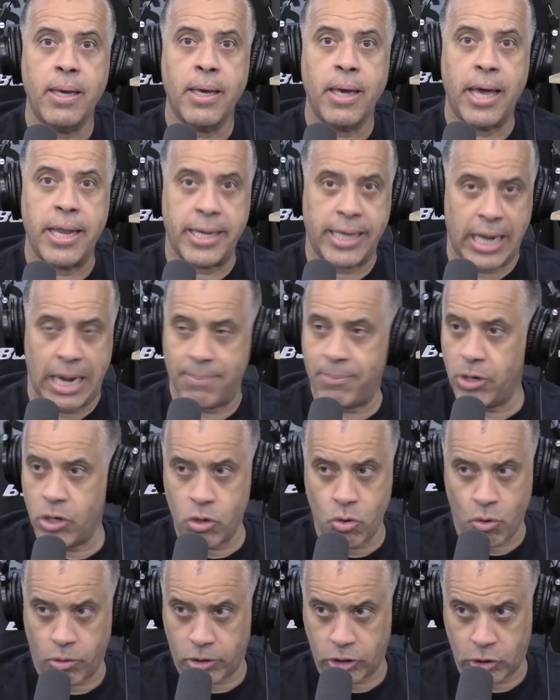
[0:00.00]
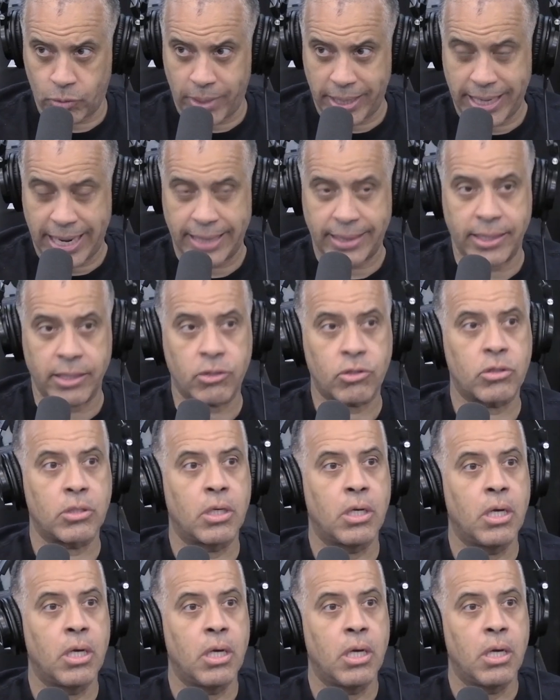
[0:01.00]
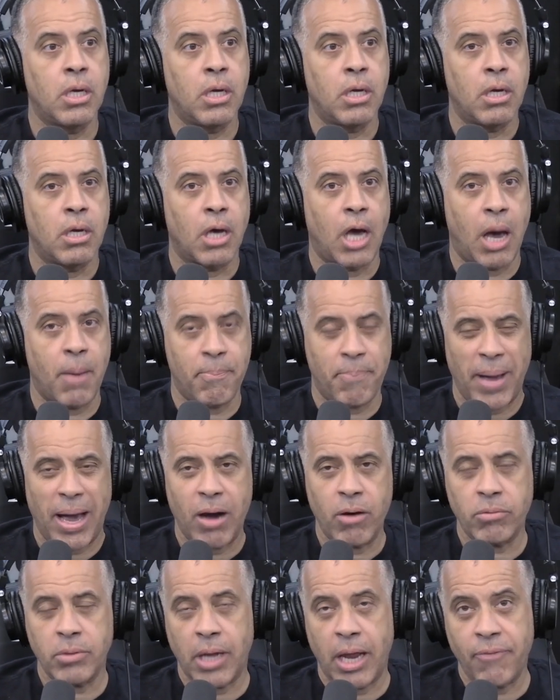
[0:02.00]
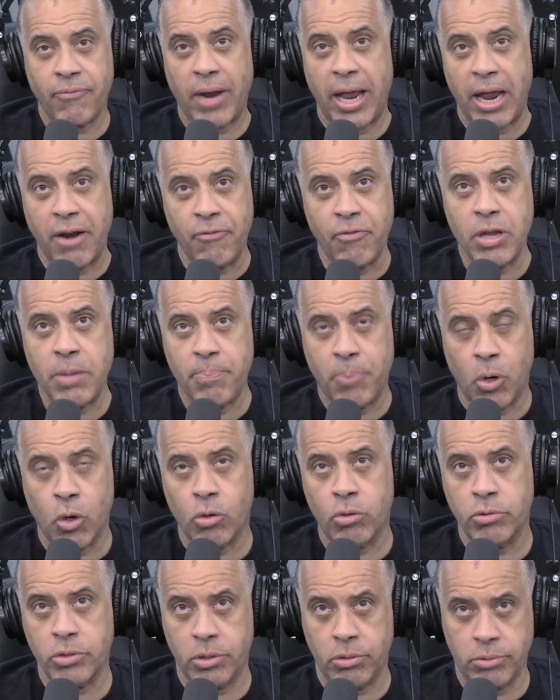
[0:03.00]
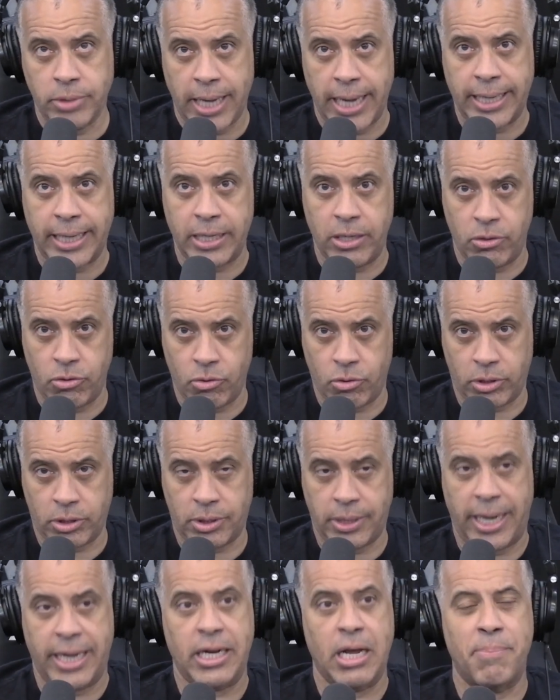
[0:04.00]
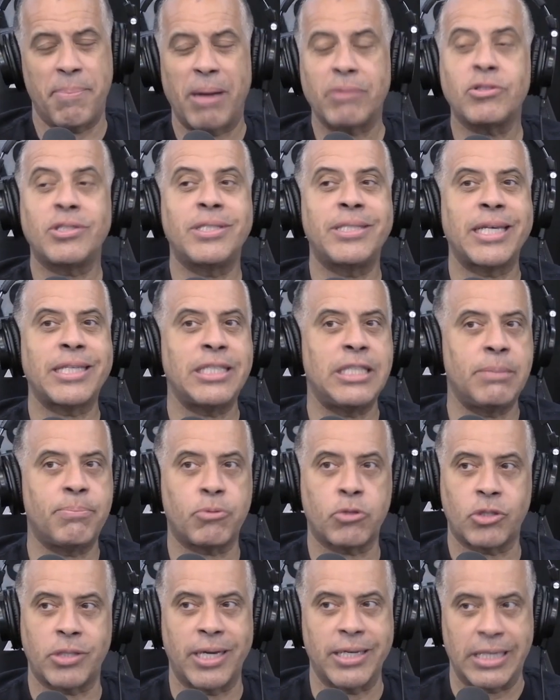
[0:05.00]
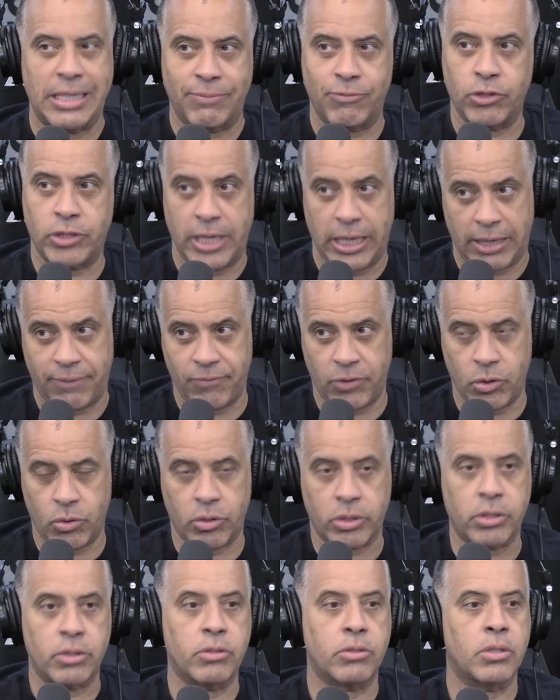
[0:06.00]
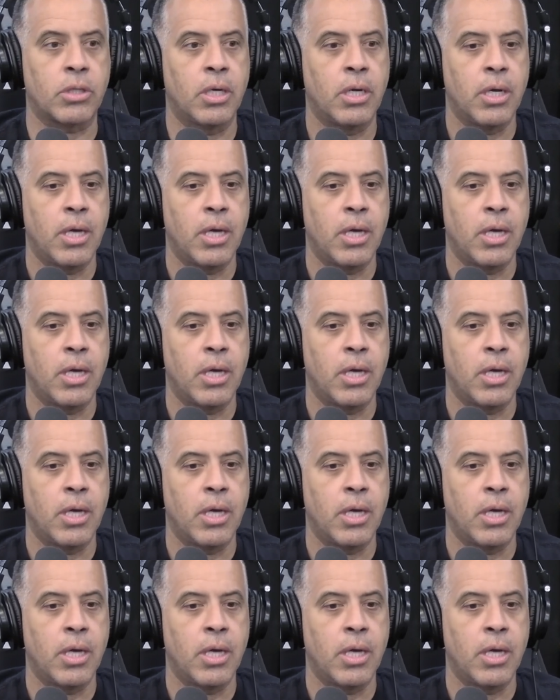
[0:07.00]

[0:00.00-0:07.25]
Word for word: And again, I'm a New Yorker, so I get this about every poll you take in New York State, about 60%, give or take, of New Yorkers